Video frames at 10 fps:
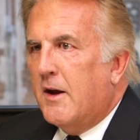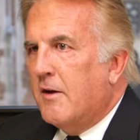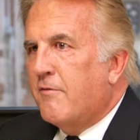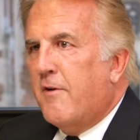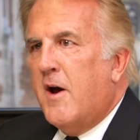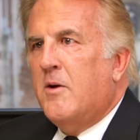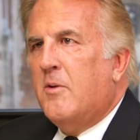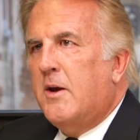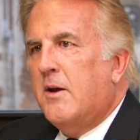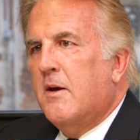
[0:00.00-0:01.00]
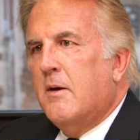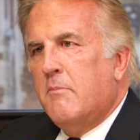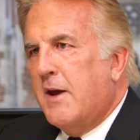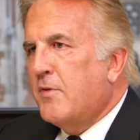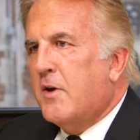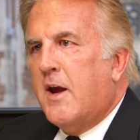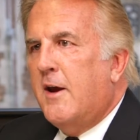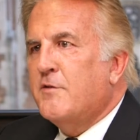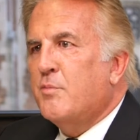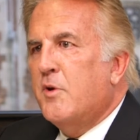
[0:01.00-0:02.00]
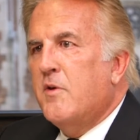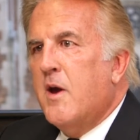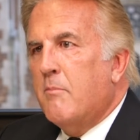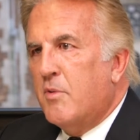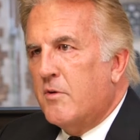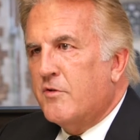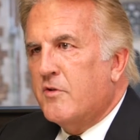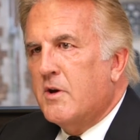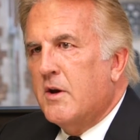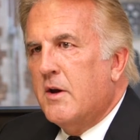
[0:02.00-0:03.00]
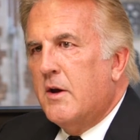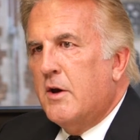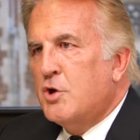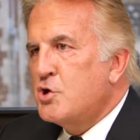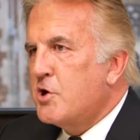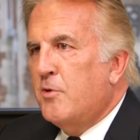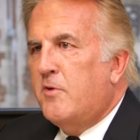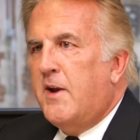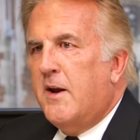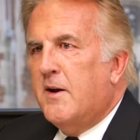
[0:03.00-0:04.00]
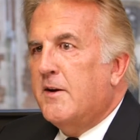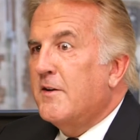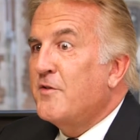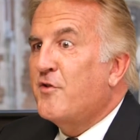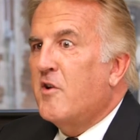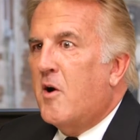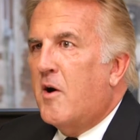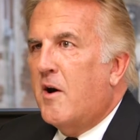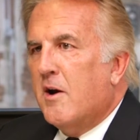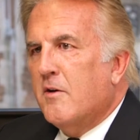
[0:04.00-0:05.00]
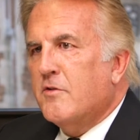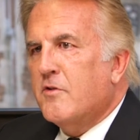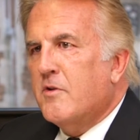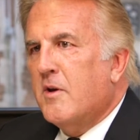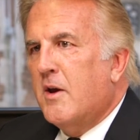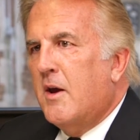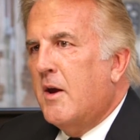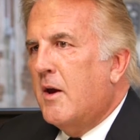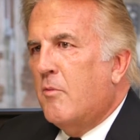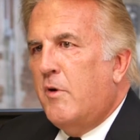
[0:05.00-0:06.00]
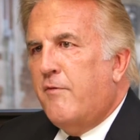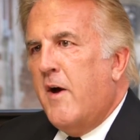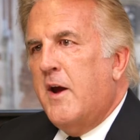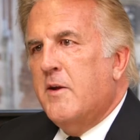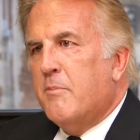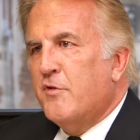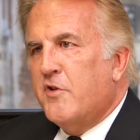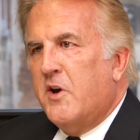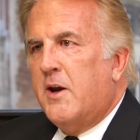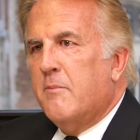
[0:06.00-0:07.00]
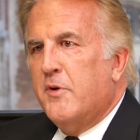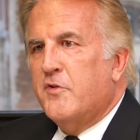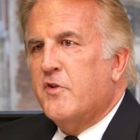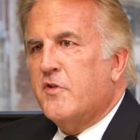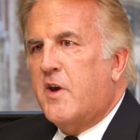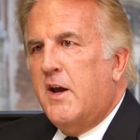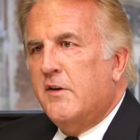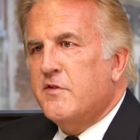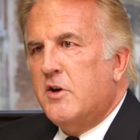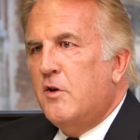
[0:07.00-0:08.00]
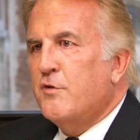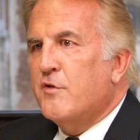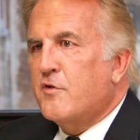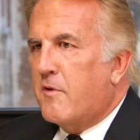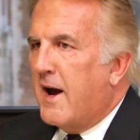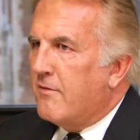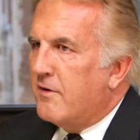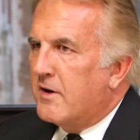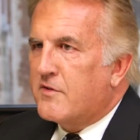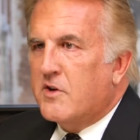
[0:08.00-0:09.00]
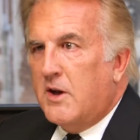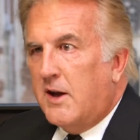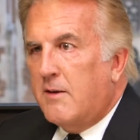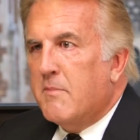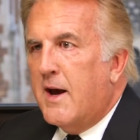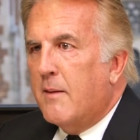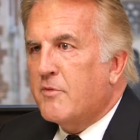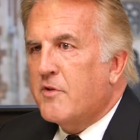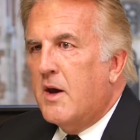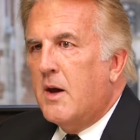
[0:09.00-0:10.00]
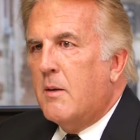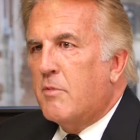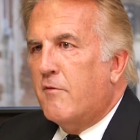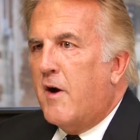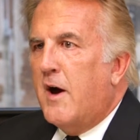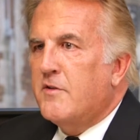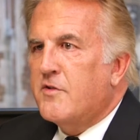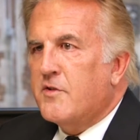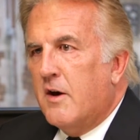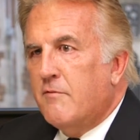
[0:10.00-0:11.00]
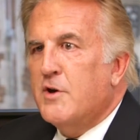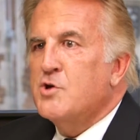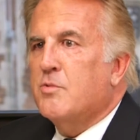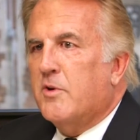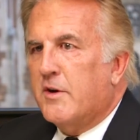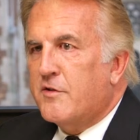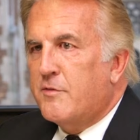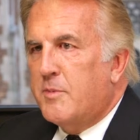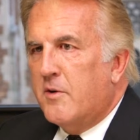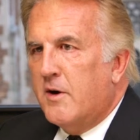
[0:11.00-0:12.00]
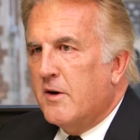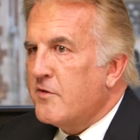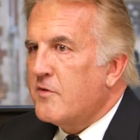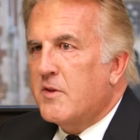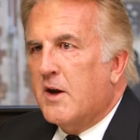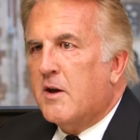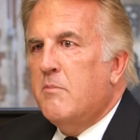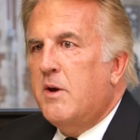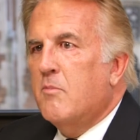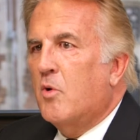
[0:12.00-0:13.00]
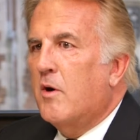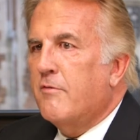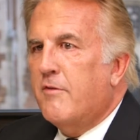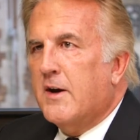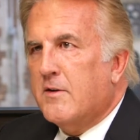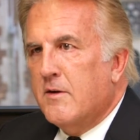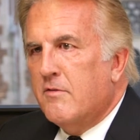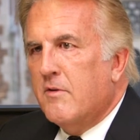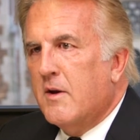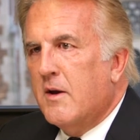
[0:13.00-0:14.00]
And finally, make the case with numbers. Show data in scenarios. We find that presenting a business case that uses graphics and heat maps provides a visual experience that can be more effective.